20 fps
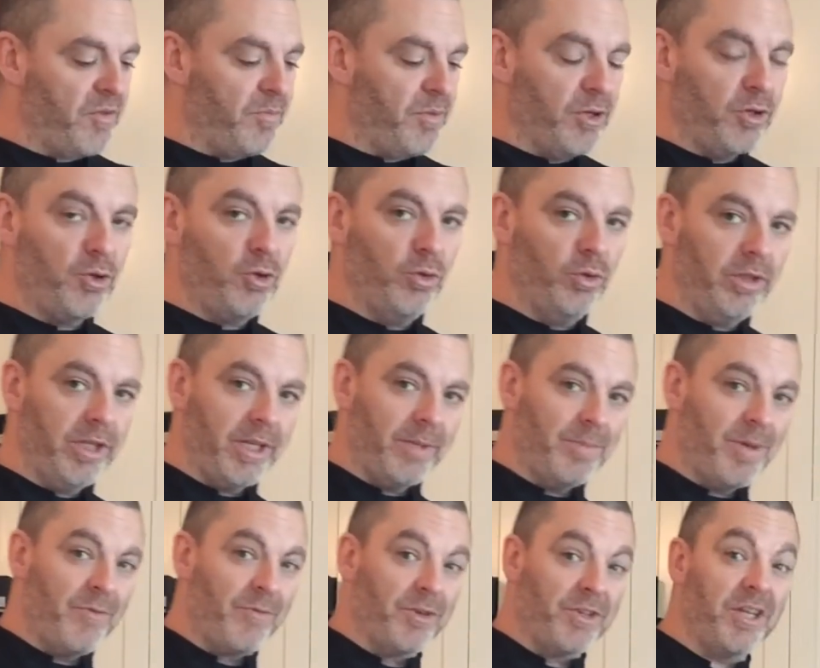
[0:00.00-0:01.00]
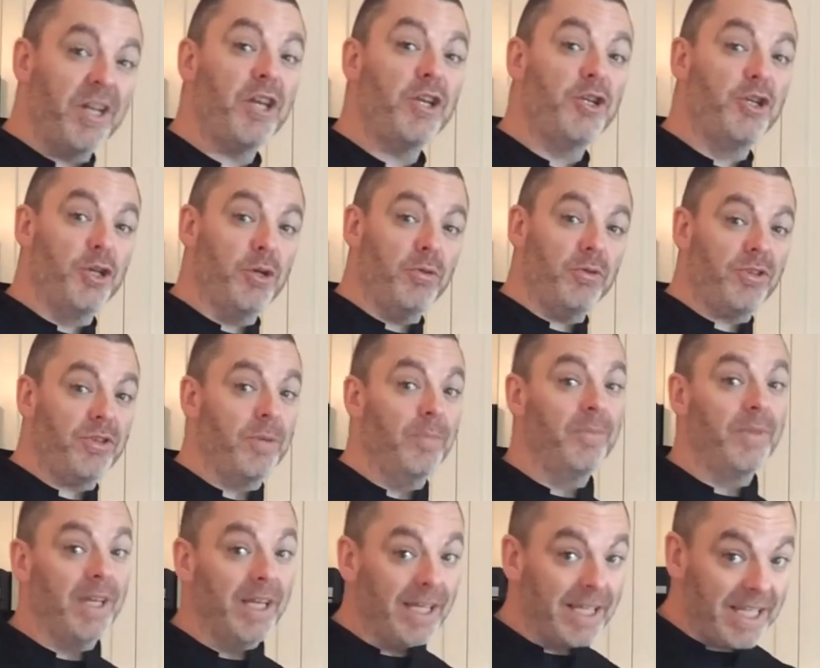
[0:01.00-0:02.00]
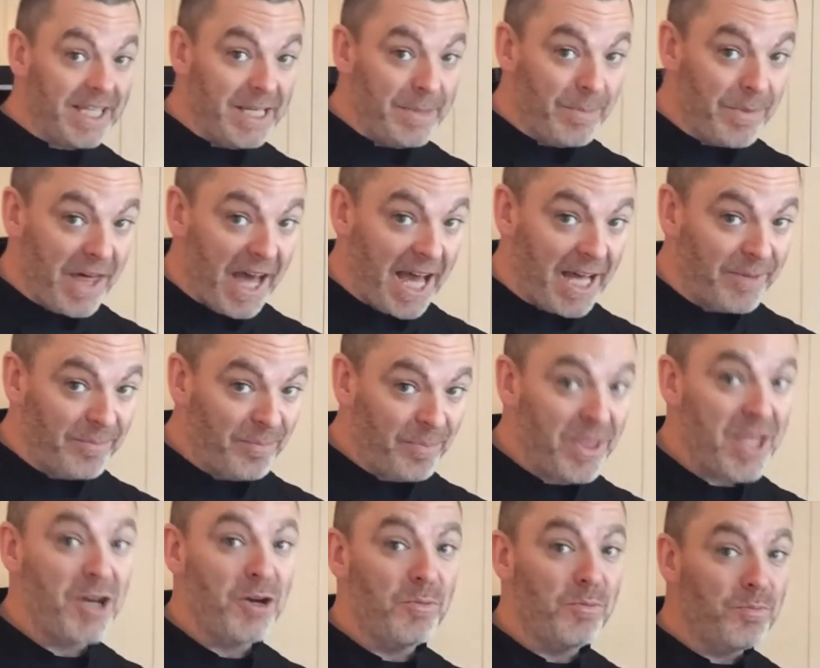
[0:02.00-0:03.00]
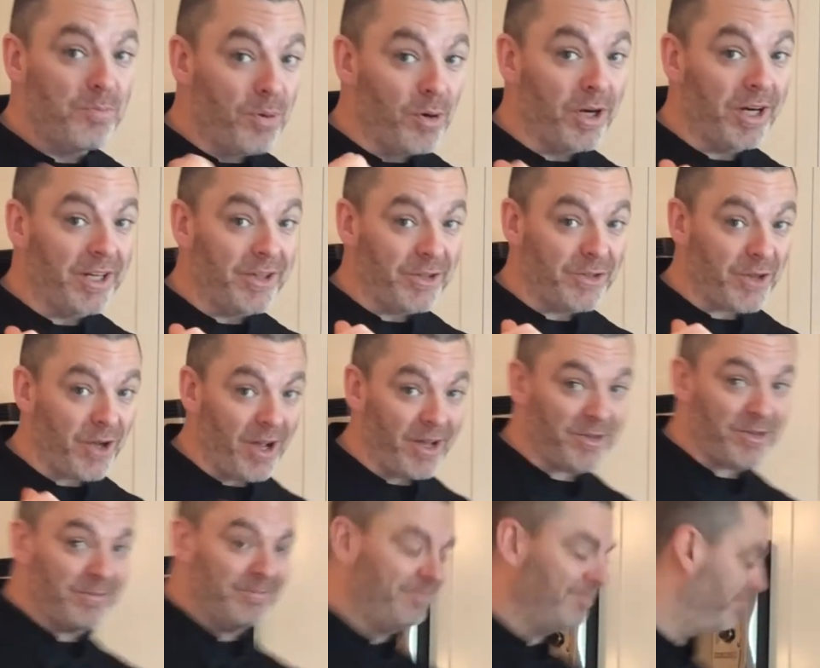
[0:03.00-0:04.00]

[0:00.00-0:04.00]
have been cooling, if there's any juice, keep that, put it in the sauce.